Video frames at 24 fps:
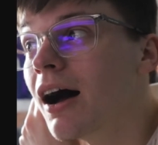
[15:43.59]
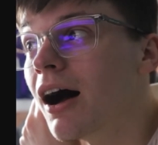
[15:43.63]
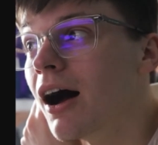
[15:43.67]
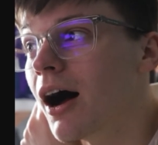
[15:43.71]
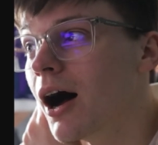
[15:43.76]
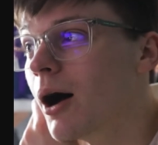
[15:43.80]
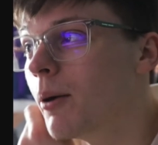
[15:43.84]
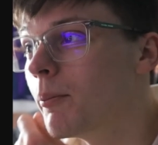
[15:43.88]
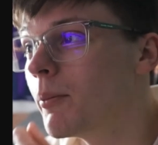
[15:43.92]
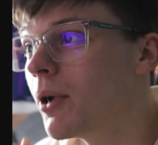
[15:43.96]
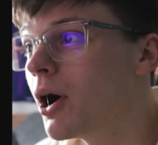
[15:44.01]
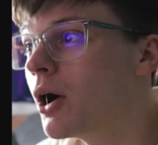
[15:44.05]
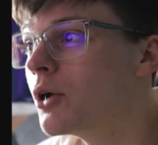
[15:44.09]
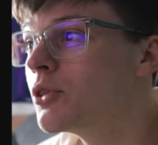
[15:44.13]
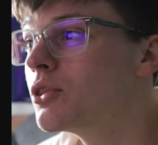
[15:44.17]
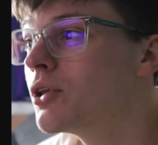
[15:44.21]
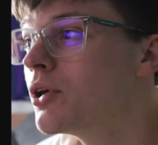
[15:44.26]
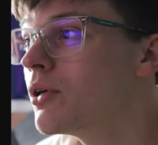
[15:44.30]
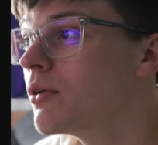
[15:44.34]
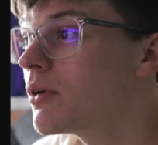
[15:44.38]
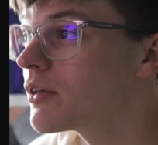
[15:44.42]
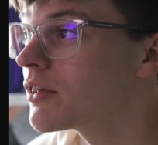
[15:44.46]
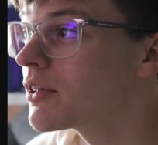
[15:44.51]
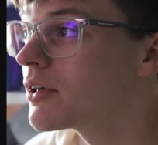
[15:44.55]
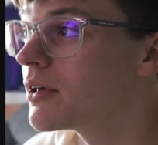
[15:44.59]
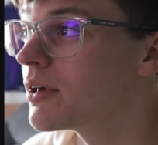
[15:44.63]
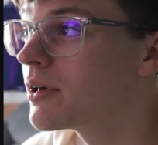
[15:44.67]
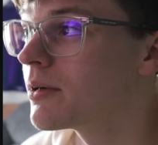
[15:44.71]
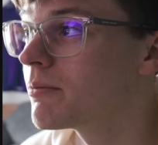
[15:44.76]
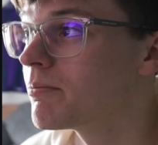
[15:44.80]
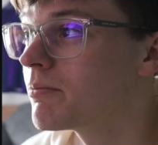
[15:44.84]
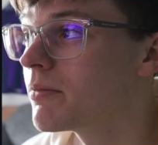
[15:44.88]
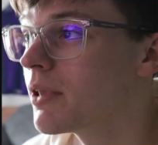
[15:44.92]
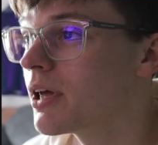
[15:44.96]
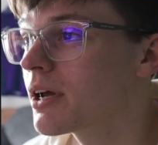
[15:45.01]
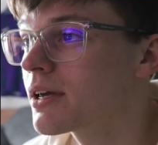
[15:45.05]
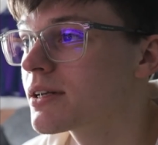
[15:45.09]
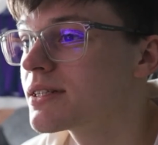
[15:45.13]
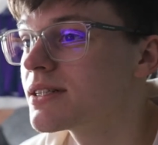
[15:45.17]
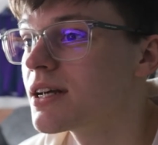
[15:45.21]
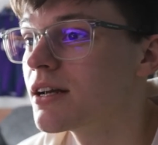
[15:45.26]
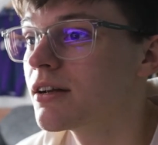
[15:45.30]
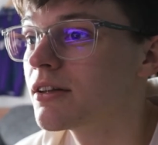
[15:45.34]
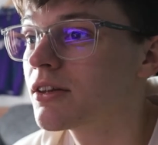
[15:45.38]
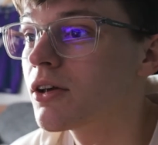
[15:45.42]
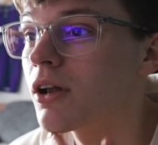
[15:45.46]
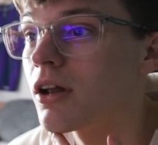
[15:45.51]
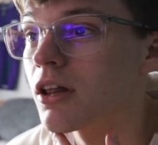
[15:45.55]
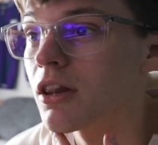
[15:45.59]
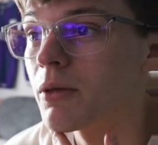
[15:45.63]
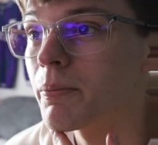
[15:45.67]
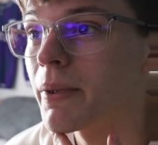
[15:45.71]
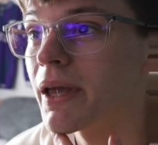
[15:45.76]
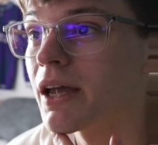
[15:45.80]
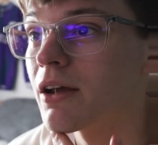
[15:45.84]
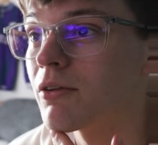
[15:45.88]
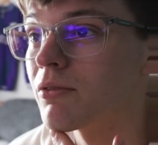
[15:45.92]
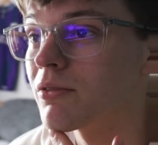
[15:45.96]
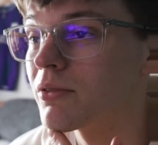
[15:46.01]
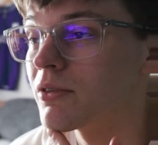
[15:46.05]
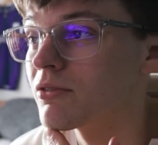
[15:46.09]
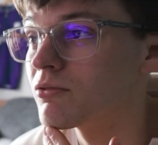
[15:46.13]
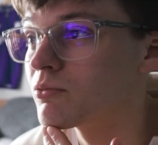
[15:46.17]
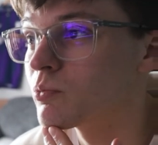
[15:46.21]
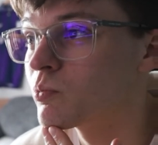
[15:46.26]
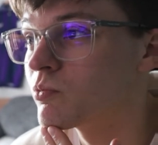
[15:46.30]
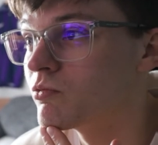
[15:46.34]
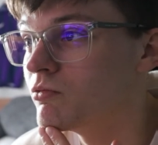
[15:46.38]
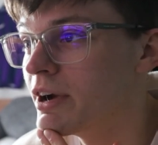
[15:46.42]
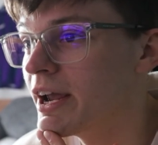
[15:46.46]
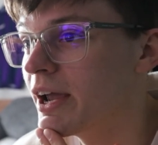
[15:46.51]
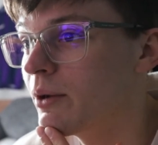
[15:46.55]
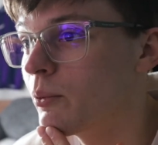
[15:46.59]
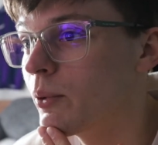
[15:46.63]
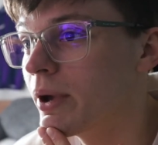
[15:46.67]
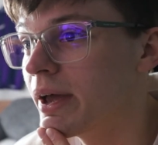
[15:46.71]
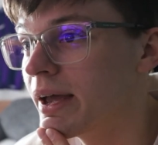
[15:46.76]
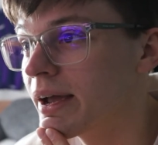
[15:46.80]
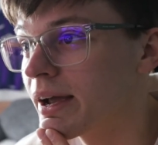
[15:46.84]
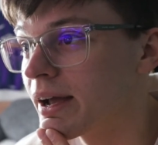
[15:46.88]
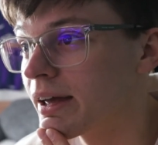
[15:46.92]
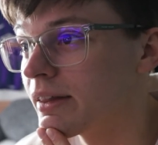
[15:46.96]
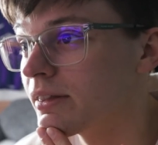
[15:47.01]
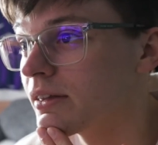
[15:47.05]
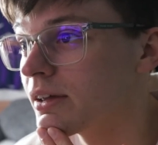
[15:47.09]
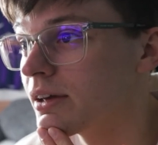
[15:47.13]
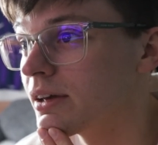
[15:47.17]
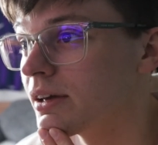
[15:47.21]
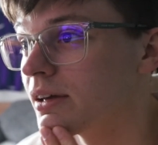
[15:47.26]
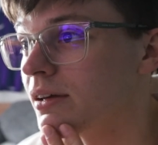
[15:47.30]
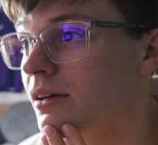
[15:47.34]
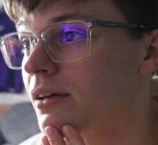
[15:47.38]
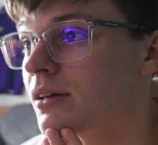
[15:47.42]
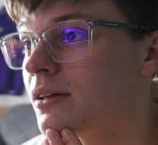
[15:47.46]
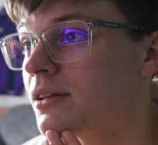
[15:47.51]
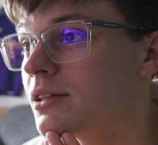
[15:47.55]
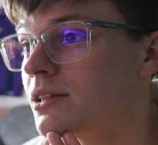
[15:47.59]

I do like like I said, I do like the pink rear wing and the